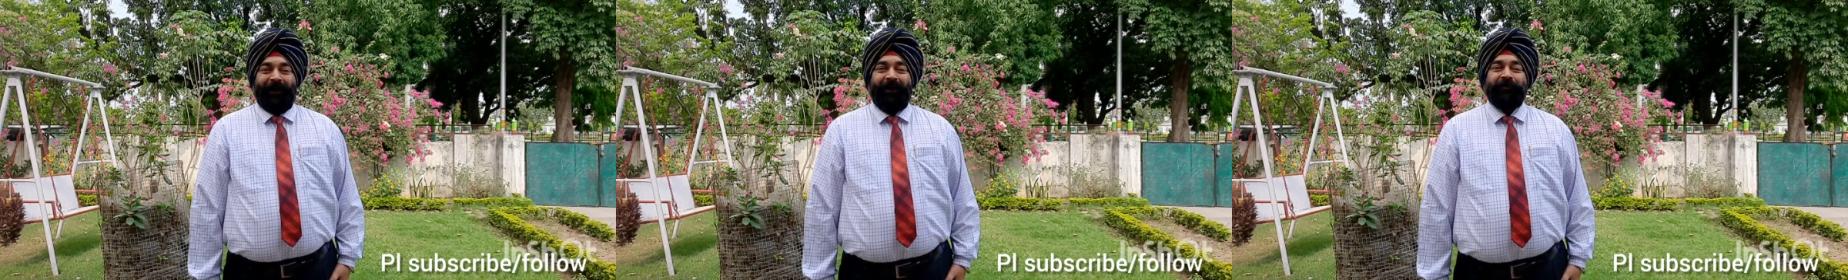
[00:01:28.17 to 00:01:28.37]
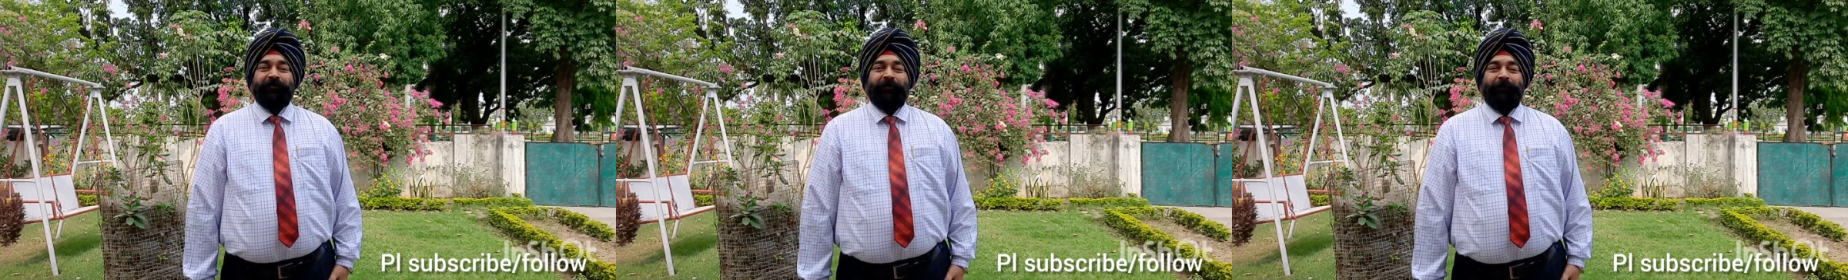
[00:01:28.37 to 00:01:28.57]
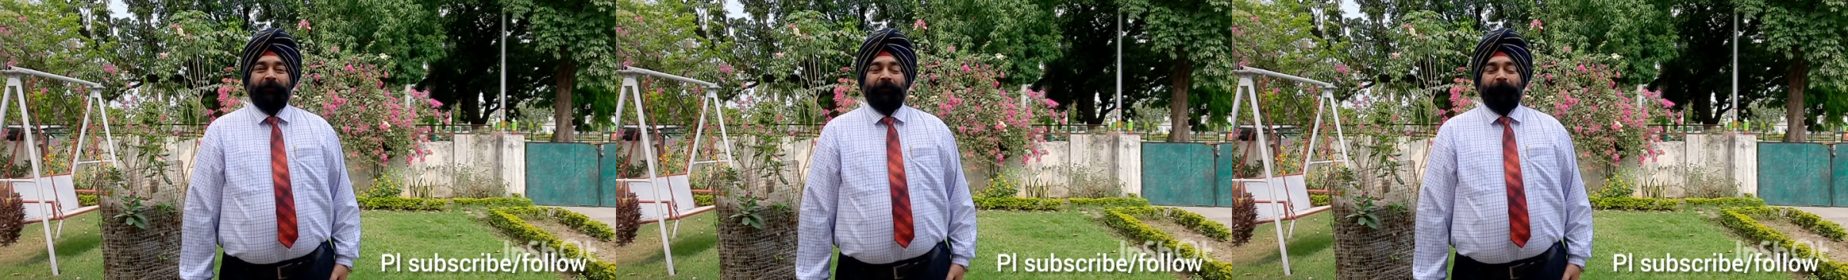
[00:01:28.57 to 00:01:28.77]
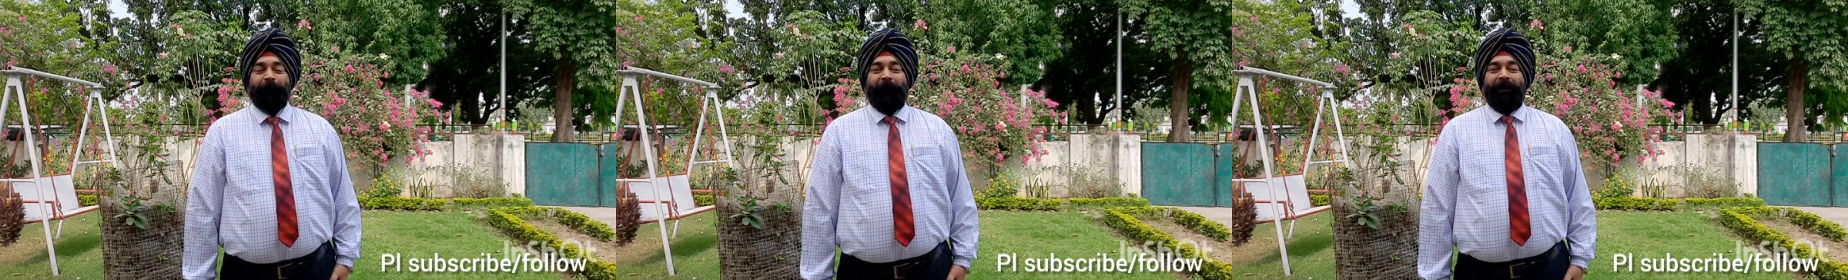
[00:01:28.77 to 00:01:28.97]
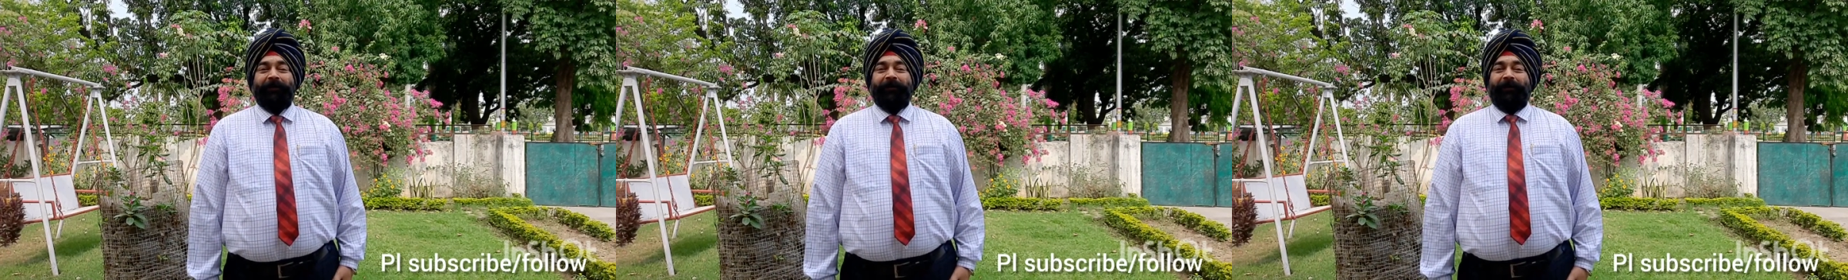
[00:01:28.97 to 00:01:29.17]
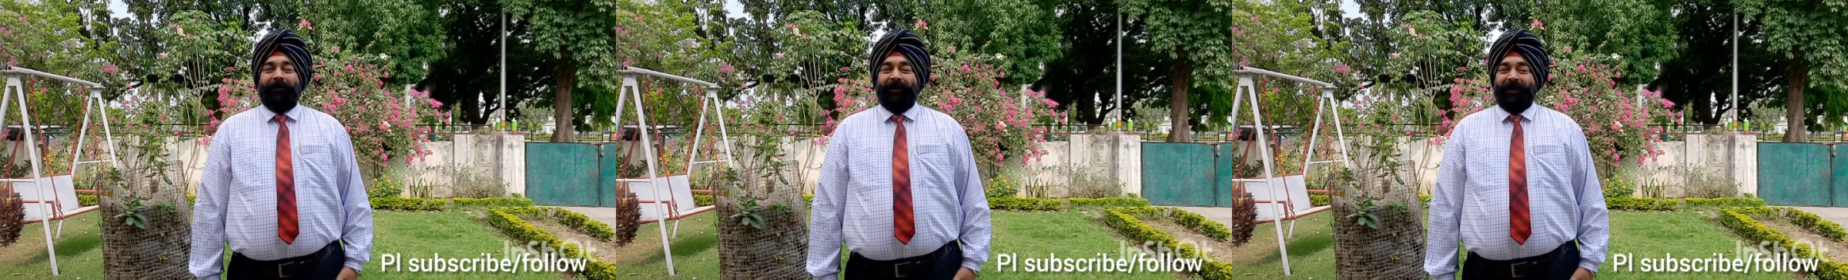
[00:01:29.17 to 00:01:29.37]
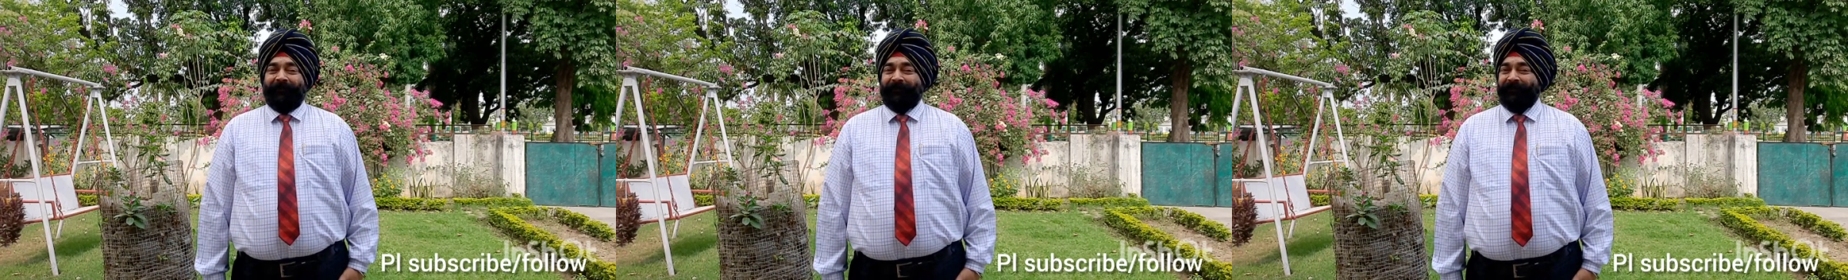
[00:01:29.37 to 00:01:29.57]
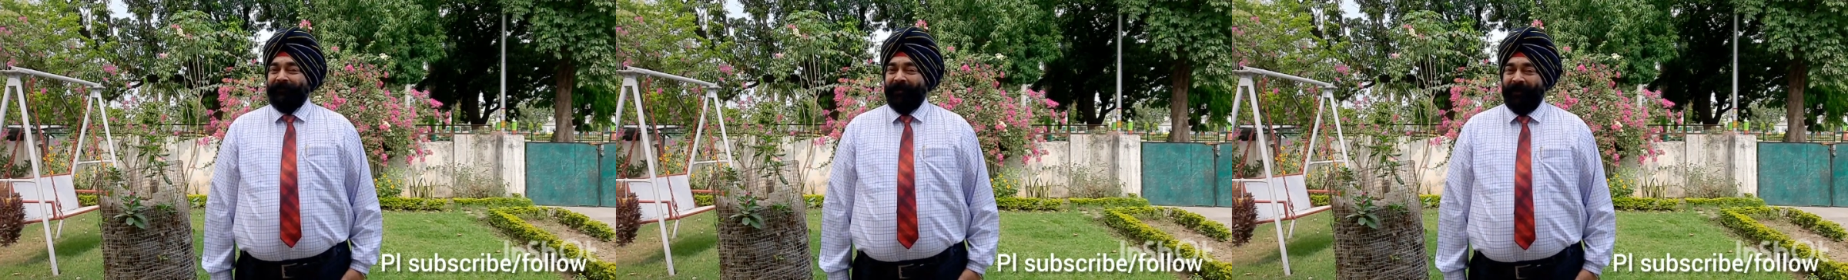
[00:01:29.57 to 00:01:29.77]
and she made her
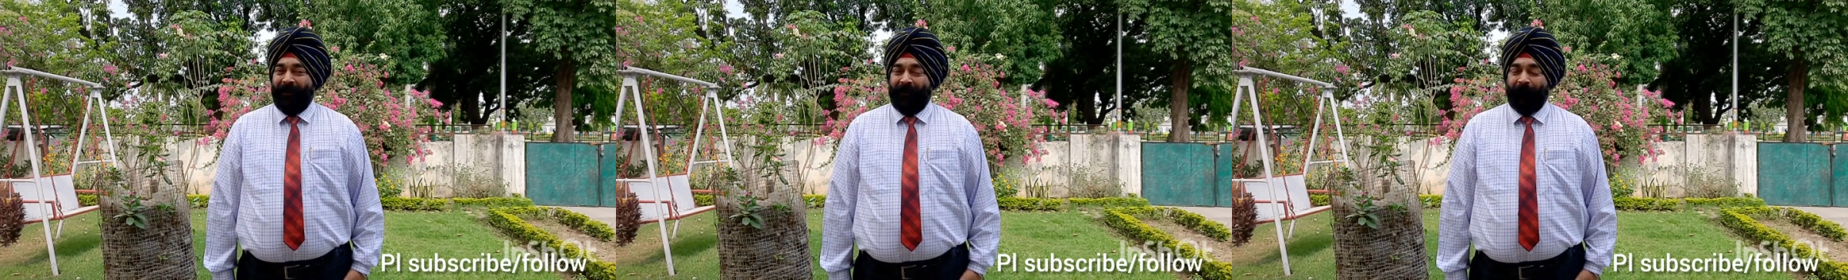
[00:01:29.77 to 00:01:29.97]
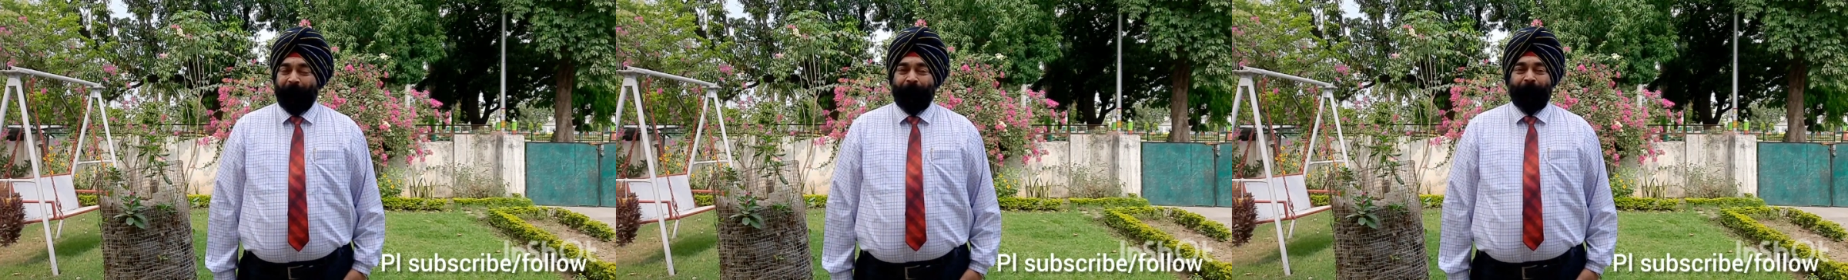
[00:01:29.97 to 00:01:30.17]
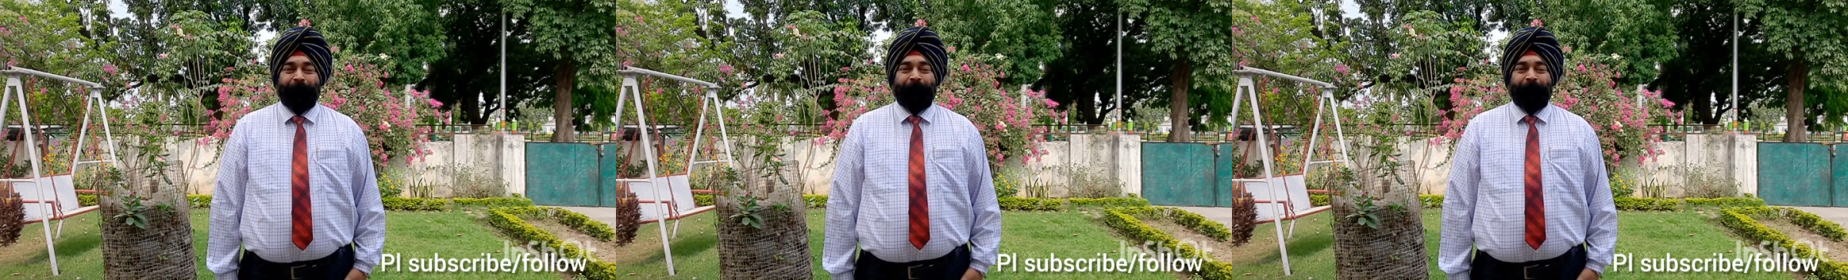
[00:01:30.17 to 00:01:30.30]
nest there